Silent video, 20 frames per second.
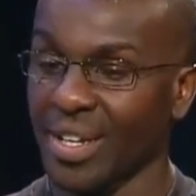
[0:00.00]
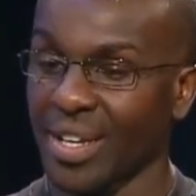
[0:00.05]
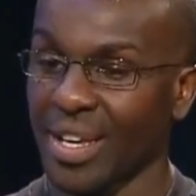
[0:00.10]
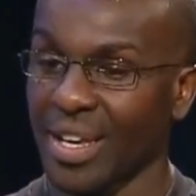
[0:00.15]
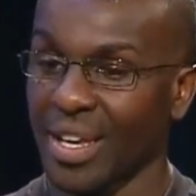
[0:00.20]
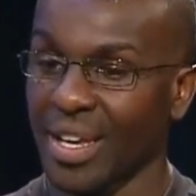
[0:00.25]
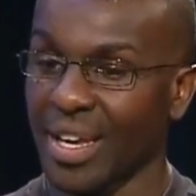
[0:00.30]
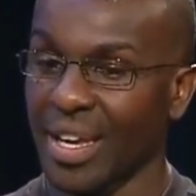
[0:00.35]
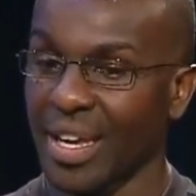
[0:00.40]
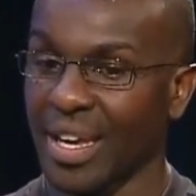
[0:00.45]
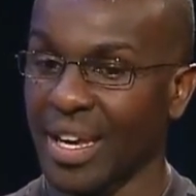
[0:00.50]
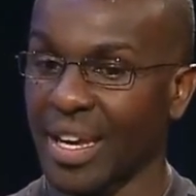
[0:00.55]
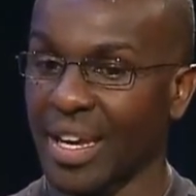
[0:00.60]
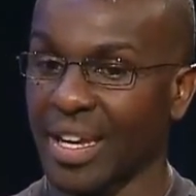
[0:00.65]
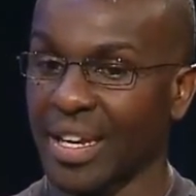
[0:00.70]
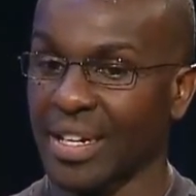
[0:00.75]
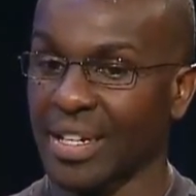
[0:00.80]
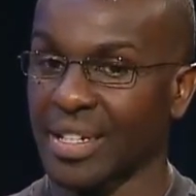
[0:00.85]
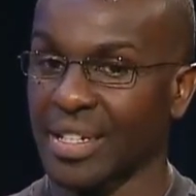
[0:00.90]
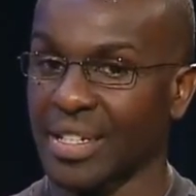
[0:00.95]
And you, and
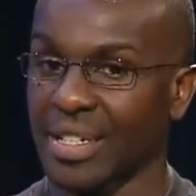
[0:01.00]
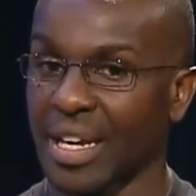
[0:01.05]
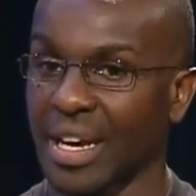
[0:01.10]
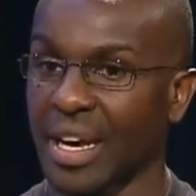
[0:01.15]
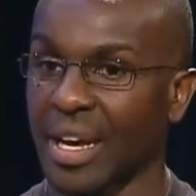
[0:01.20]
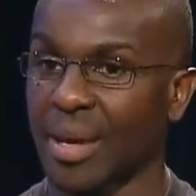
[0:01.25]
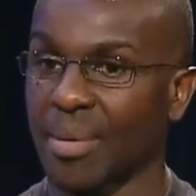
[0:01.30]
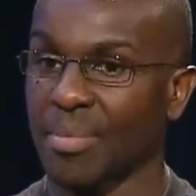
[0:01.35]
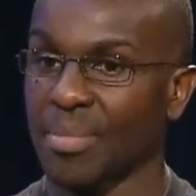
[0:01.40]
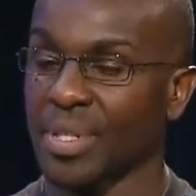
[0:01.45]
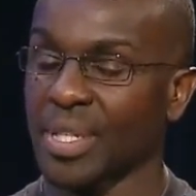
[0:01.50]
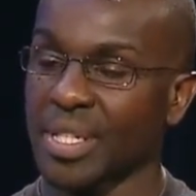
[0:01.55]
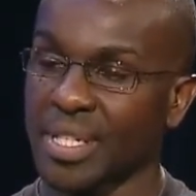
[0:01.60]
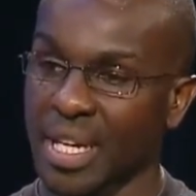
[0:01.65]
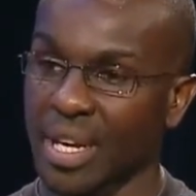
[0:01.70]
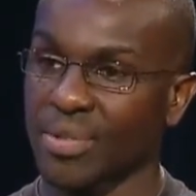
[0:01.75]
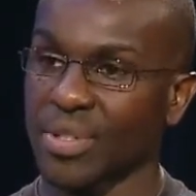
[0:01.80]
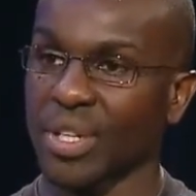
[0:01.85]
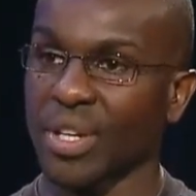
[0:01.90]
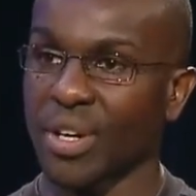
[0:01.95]
and, were a um, coach. Um, so. Since
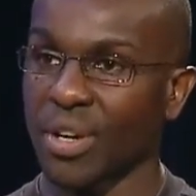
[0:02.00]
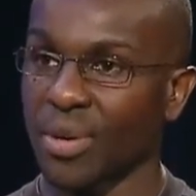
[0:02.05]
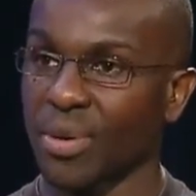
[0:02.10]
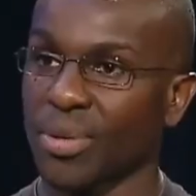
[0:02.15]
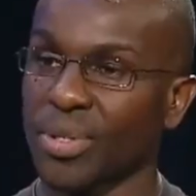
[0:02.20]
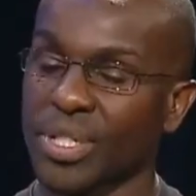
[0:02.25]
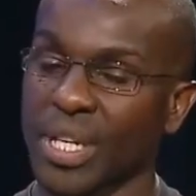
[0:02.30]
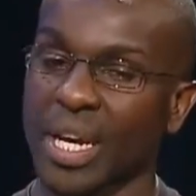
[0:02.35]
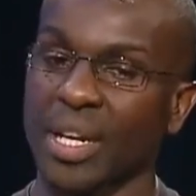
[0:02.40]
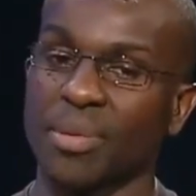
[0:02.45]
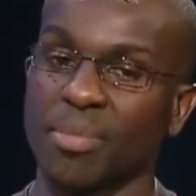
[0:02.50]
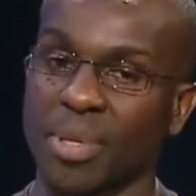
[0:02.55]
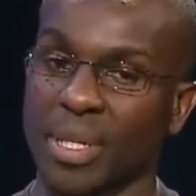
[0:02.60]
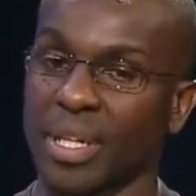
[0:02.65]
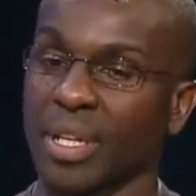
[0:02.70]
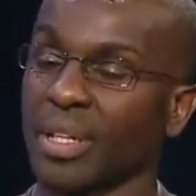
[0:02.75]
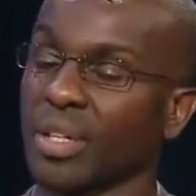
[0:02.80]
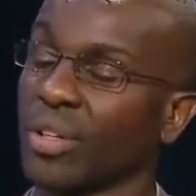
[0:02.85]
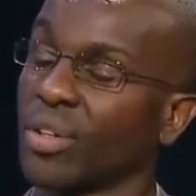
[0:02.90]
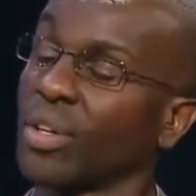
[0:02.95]
I was a coach, I had to be
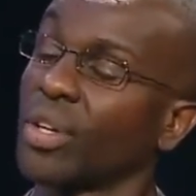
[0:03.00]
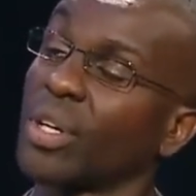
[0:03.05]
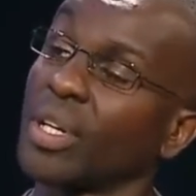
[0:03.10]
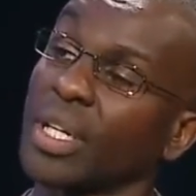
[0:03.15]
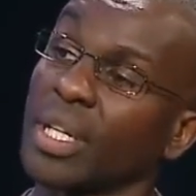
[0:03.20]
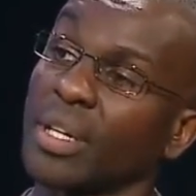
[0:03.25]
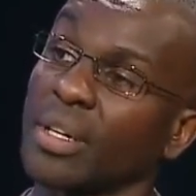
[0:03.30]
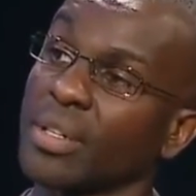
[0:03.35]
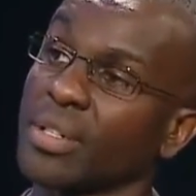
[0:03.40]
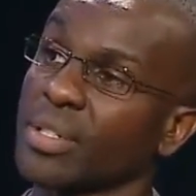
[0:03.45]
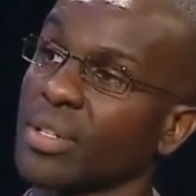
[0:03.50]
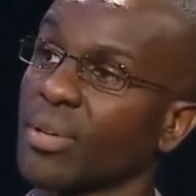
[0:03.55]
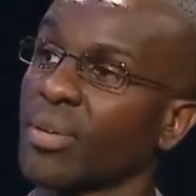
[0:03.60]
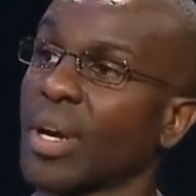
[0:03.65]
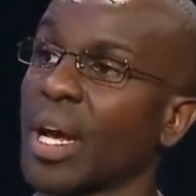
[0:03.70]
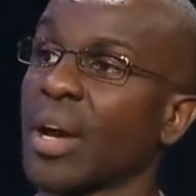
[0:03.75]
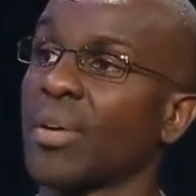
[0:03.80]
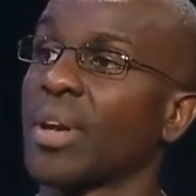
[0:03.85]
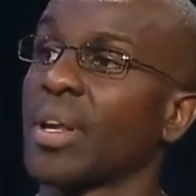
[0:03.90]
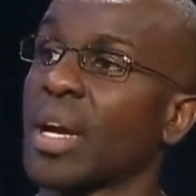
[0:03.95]
there a little earlier, so
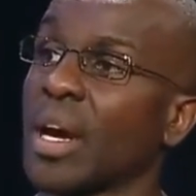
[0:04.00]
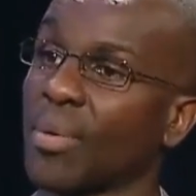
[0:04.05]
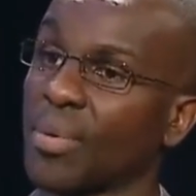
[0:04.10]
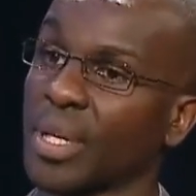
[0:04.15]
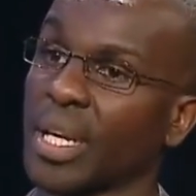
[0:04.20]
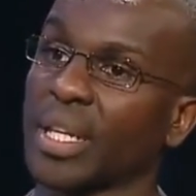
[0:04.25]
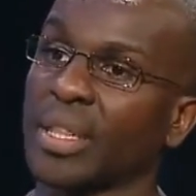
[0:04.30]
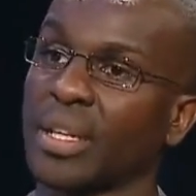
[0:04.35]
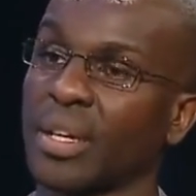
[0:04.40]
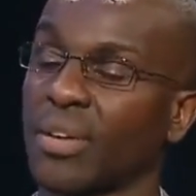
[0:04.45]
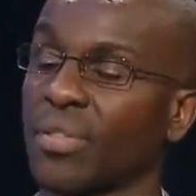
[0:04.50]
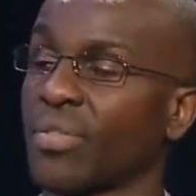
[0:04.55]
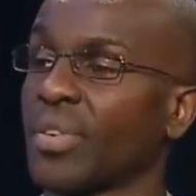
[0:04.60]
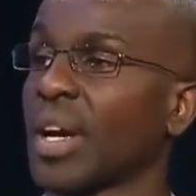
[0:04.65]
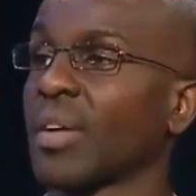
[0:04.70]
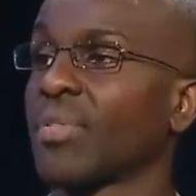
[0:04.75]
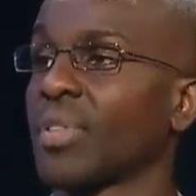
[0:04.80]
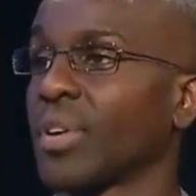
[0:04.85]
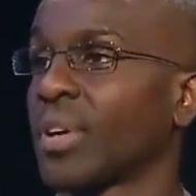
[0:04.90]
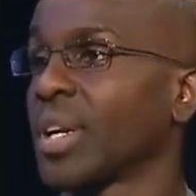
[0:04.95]
I would I would get there at
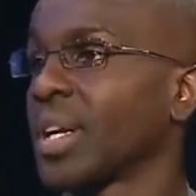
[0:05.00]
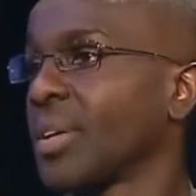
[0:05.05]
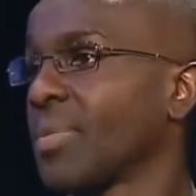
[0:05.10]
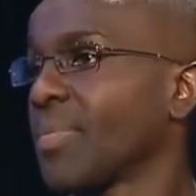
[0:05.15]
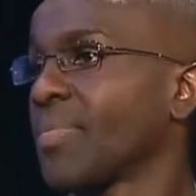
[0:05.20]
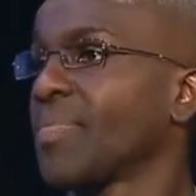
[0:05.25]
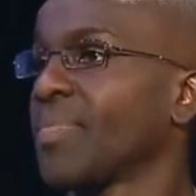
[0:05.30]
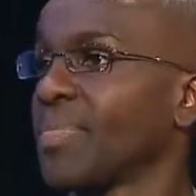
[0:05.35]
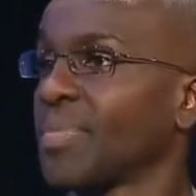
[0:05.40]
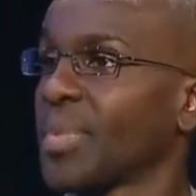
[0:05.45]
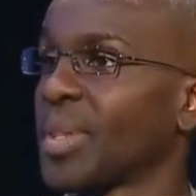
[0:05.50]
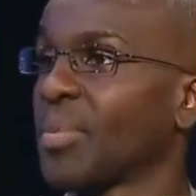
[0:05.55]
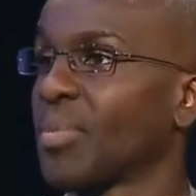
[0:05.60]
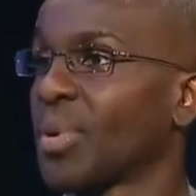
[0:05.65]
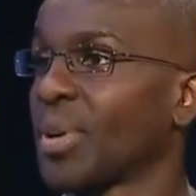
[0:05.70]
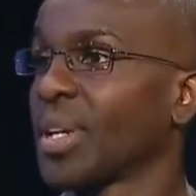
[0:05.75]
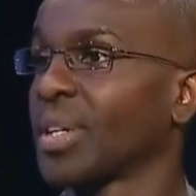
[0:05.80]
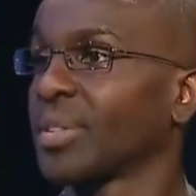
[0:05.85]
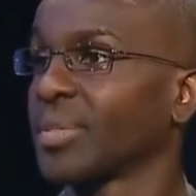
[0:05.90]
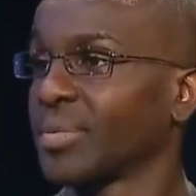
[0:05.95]
5:30.
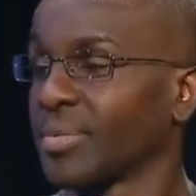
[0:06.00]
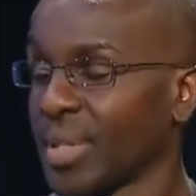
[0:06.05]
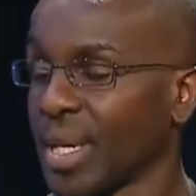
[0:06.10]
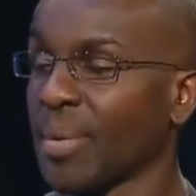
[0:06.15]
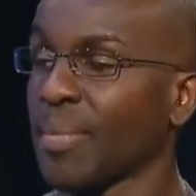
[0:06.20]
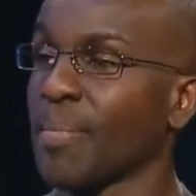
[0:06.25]
5:30. Yeah.